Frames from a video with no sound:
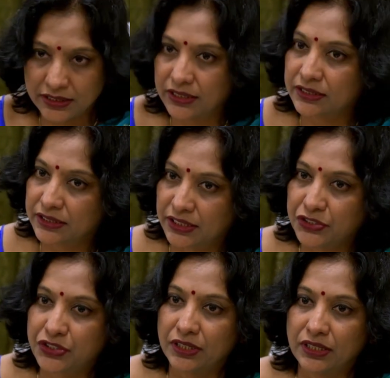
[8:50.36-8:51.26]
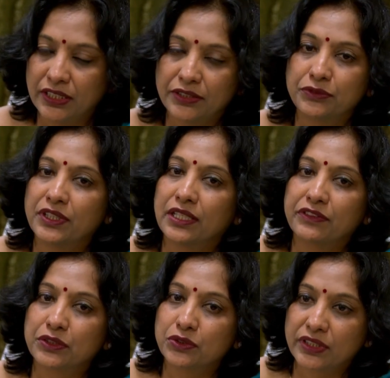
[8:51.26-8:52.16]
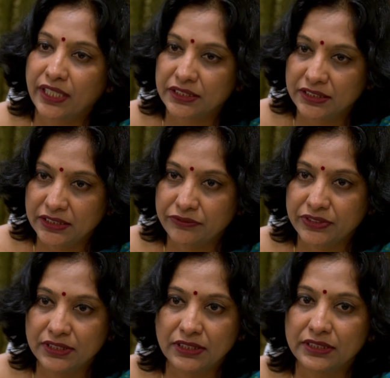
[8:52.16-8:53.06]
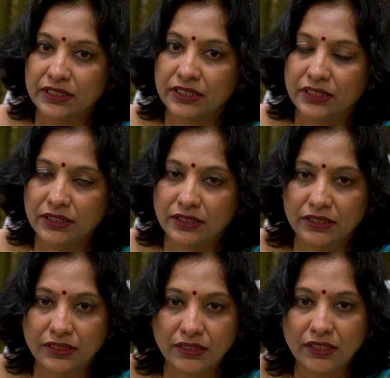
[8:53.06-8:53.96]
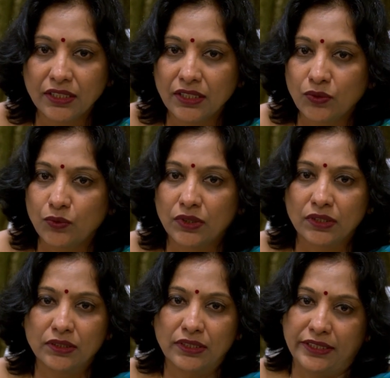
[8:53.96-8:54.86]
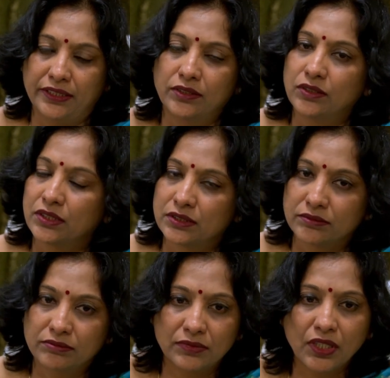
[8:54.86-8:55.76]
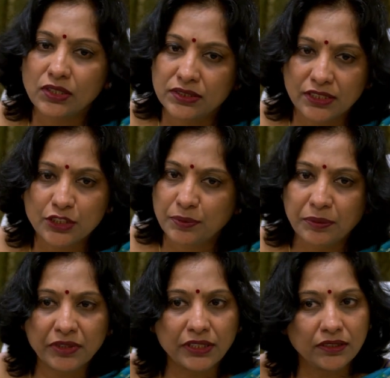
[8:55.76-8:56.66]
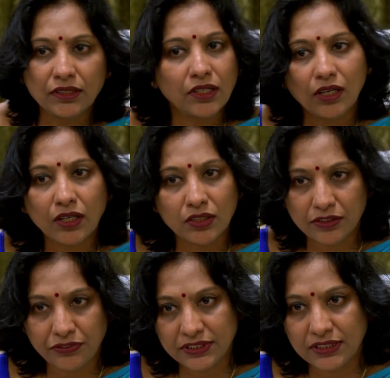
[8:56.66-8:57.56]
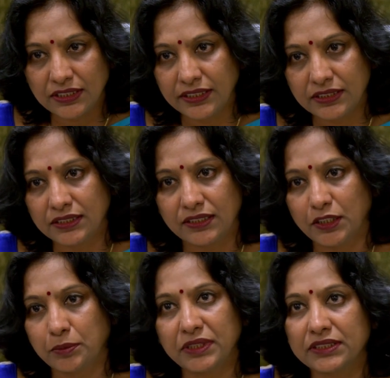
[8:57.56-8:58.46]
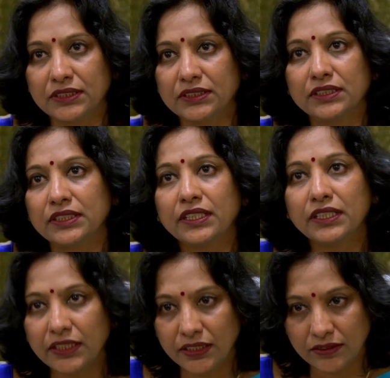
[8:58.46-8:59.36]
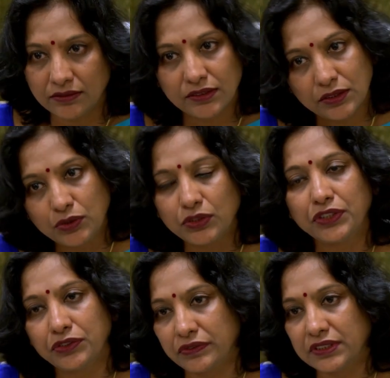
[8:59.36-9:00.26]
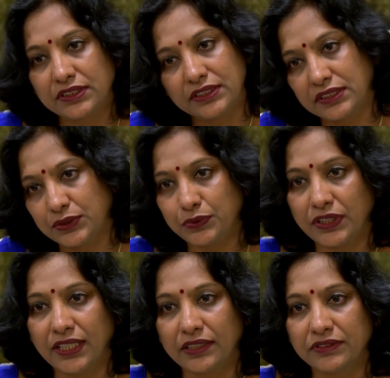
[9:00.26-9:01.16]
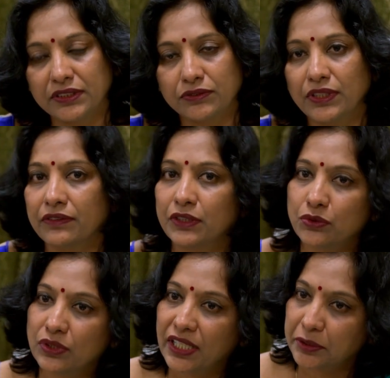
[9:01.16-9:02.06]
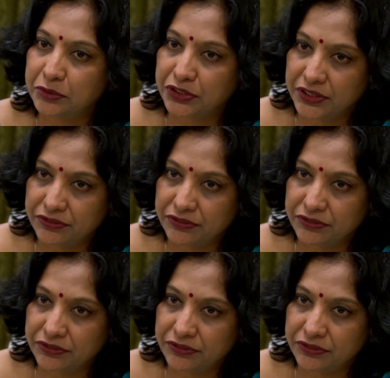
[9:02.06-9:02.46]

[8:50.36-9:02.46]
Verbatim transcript: is a residential, and we have a good canteen facility and like hostels. Maybe all the facilities that are present in any good universities, we have it. We have a good library